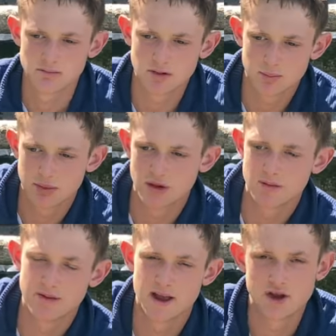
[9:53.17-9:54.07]
you put
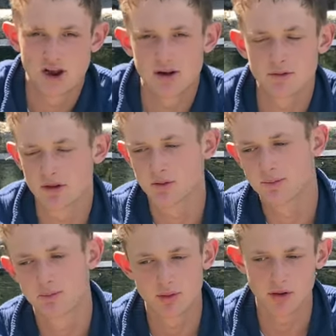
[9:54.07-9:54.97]
your veg out and you
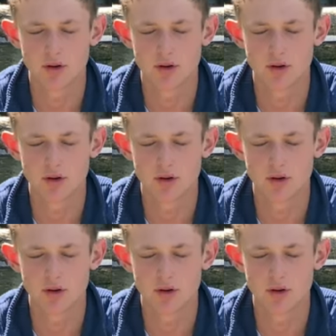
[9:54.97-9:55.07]
put